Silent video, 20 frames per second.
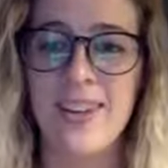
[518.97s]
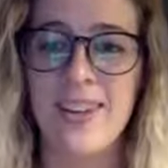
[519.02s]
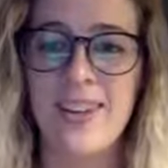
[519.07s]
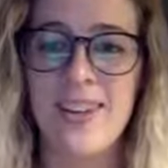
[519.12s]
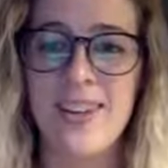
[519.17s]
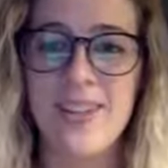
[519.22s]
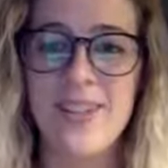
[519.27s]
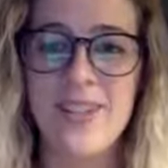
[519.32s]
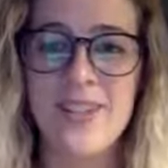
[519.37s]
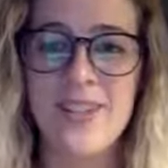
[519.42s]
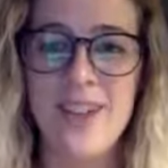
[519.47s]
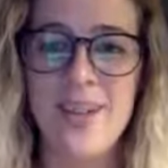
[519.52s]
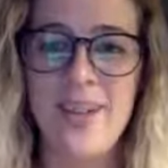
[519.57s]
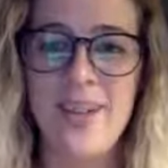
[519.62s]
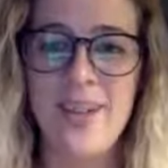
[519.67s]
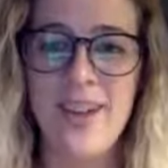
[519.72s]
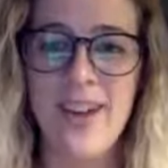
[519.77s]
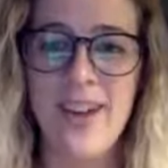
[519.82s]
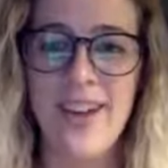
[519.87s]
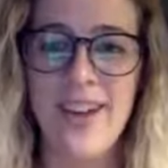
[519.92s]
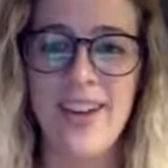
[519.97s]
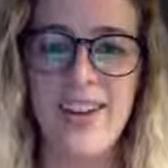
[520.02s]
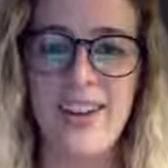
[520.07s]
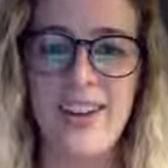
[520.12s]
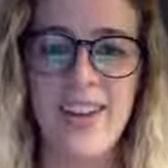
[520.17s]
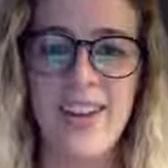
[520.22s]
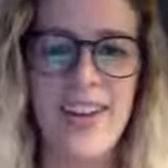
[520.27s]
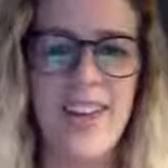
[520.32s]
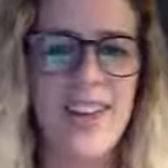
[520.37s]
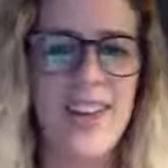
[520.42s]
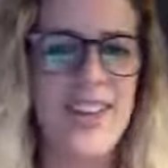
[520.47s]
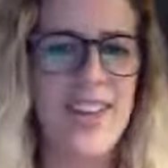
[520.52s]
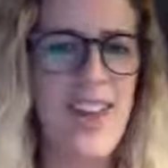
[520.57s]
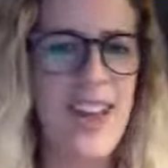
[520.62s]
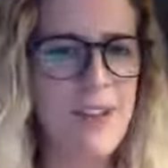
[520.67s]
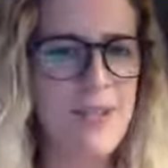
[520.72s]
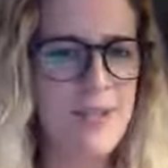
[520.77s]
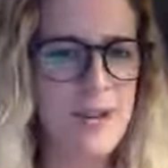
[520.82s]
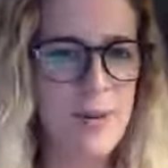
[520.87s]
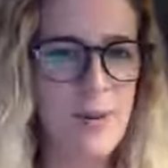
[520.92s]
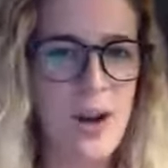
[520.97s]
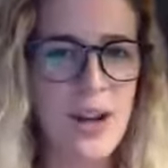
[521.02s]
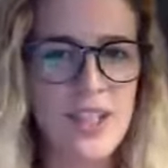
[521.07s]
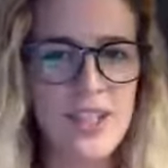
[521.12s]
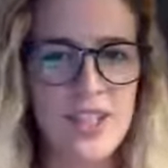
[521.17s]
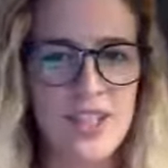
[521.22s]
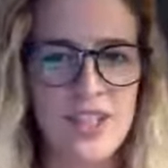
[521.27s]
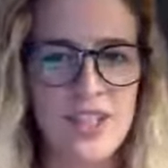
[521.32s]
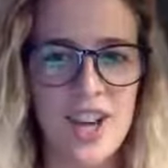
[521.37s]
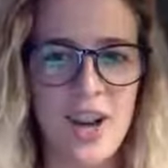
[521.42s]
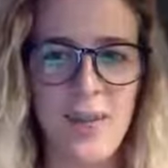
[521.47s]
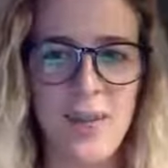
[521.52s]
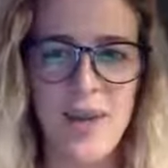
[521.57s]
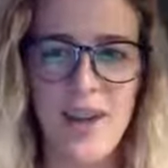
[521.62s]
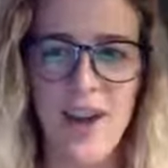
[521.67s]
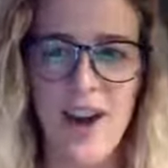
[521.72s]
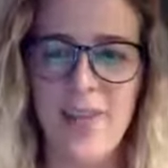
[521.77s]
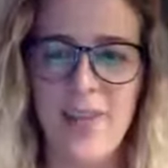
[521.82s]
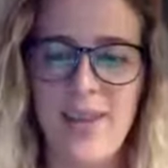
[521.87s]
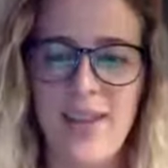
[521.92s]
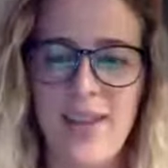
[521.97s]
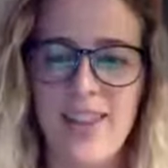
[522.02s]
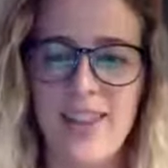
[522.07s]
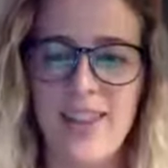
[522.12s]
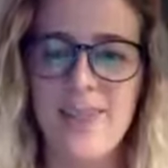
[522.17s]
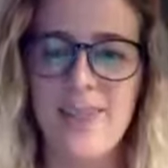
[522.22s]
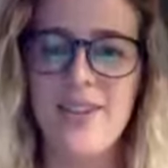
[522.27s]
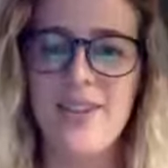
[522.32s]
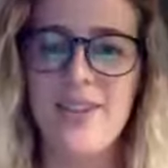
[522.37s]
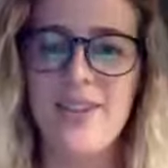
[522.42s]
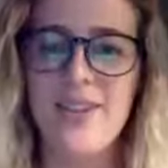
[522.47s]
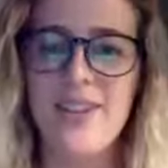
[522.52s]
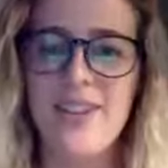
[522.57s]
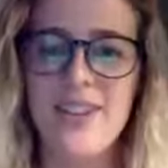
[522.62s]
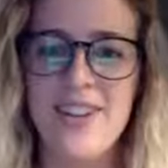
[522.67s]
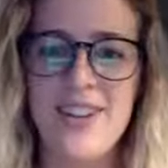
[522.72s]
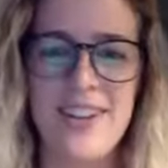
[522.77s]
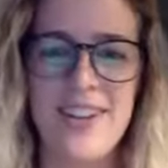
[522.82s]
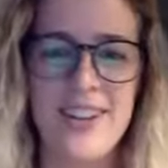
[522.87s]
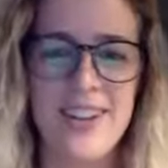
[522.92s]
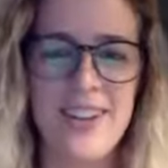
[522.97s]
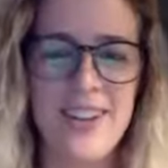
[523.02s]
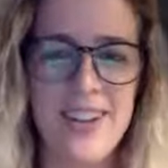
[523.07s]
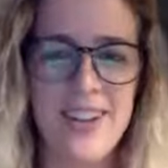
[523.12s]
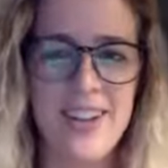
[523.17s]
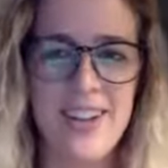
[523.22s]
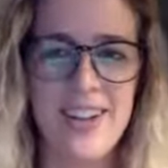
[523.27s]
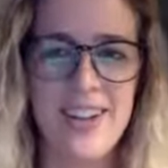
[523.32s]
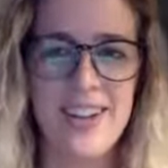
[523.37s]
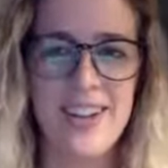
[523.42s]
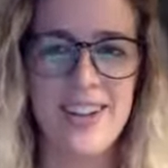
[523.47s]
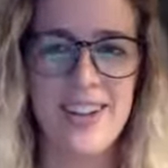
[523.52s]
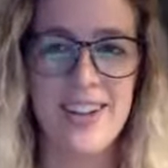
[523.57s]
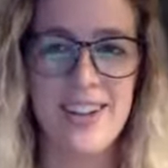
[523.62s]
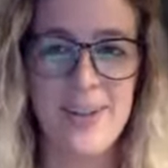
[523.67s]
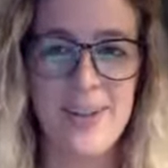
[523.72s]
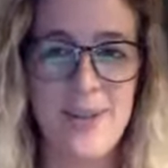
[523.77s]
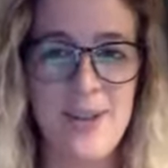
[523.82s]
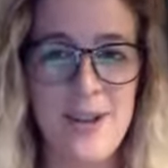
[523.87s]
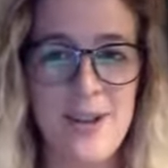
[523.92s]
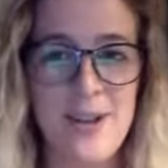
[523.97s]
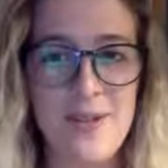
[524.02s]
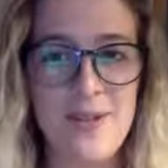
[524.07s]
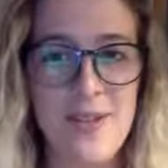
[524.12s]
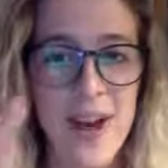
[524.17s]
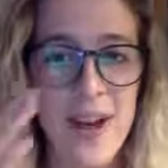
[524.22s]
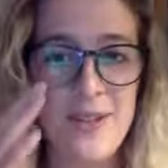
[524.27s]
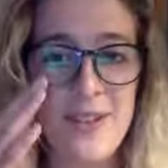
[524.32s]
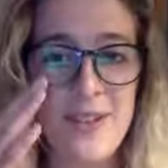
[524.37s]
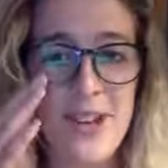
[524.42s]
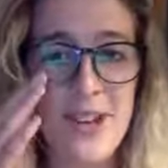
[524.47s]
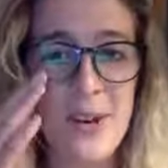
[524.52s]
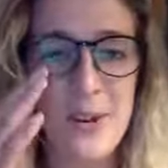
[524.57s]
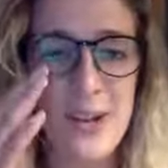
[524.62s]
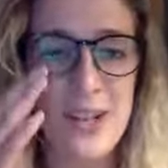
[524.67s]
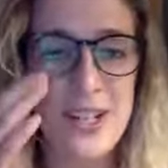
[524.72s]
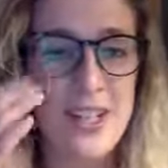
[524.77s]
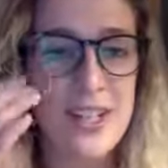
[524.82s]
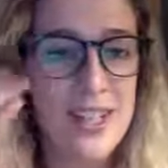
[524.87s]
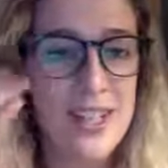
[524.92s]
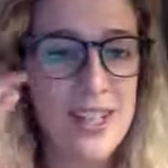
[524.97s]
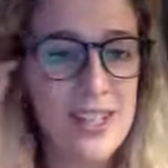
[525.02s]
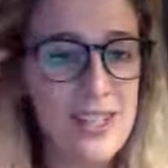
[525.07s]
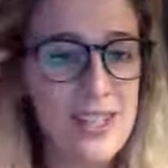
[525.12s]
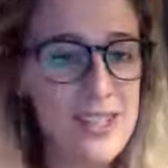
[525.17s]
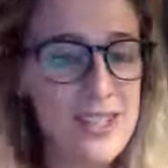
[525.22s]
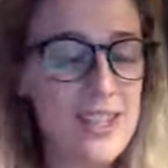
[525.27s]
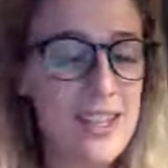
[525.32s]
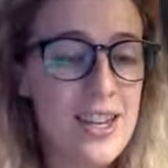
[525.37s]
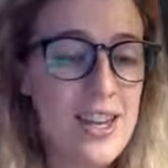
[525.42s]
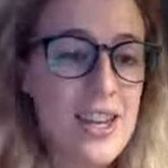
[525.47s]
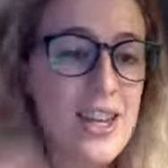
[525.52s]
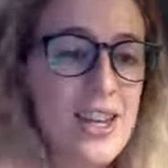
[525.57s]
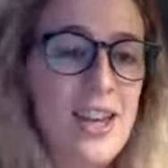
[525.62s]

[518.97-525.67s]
Thanks for jumping on. Yeah, if you're watching, drop a comment. Let me know you're here, and let me know if you have any questions.